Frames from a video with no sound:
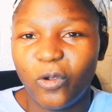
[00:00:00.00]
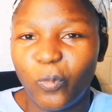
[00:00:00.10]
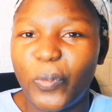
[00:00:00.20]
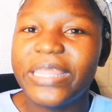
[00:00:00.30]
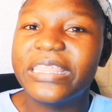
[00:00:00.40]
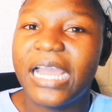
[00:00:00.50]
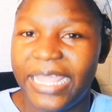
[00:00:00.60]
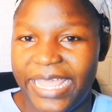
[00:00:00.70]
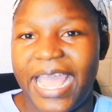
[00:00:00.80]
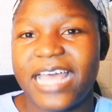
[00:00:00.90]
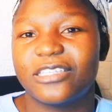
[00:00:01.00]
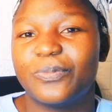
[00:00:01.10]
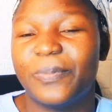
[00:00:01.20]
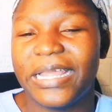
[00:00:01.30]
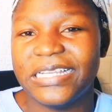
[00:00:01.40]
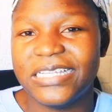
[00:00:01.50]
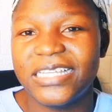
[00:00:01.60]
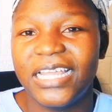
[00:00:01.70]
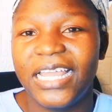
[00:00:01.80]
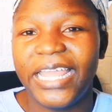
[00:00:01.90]
with her
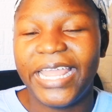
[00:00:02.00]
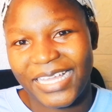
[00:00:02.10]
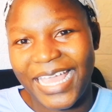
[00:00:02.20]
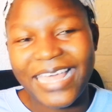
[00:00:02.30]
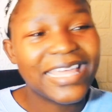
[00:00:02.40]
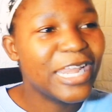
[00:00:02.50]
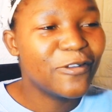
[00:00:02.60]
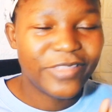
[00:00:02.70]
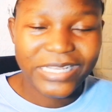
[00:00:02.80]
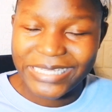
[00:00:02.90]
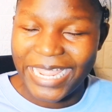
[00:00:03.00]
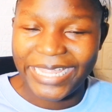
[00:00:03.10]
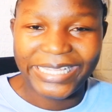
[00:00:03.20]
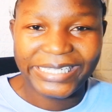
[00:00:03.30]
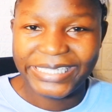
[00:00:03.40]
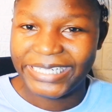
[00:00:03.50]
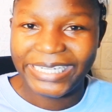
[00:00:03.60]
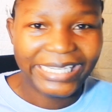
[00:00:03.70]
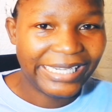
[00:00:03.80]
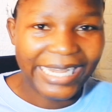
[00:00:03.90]
husband at the end of the day
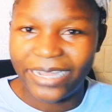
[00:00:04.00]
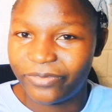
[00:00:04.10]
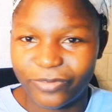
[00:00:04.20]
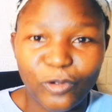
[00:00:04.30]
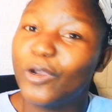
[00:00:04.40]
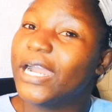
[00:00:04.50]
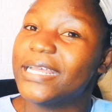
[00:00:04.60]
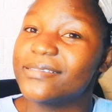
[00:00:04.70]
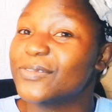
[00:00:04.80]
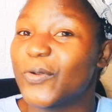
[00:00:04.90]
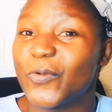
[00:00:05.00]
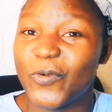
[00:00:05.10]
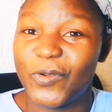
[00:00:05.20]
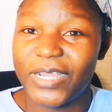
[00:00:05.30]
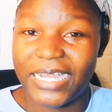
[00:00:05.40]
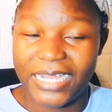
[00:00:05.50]
love conquers all